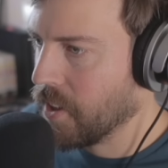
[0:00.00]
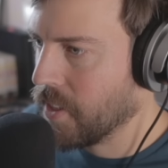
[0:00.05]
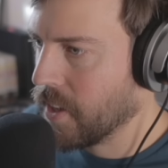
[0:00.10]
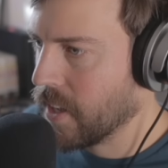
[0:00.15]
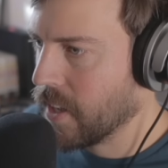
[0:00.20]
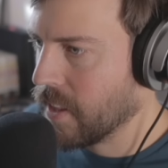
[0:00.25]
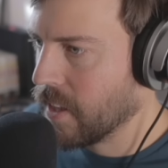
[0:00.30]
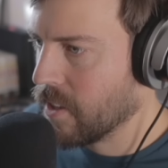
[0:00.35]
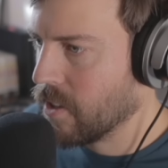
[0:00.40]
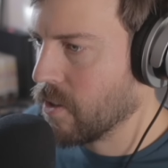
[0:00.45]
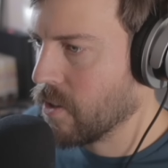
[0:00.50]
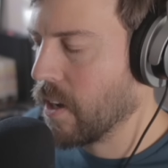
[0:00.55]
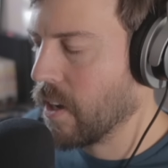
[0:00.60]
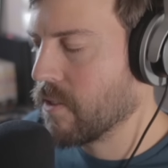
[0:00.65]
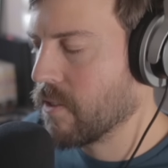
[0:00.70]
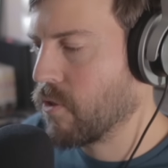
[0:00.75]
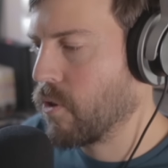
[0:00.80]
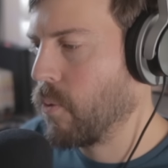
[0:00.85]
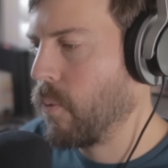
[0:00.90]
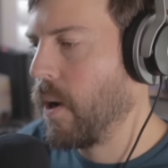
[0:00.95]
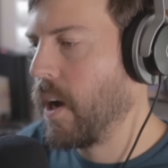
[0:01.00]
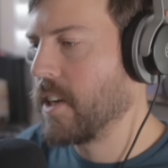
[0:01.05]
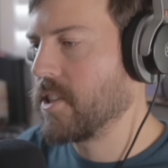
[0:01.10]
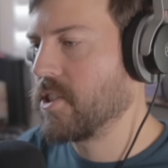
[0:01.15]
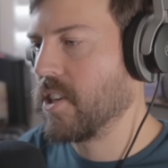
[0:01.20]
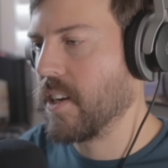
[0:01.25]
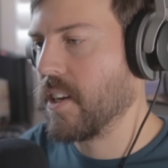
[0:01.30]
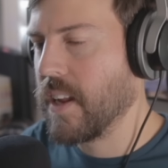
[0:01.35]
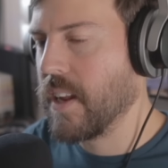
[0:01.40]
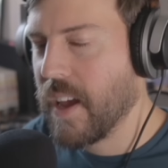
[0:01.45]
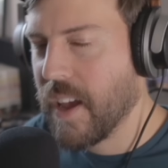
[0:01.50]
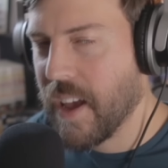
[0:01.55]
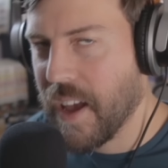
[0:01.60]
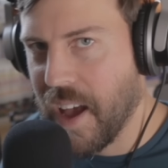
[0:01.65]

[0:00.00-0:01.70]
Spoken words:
of nothing. Thank you guys for watching.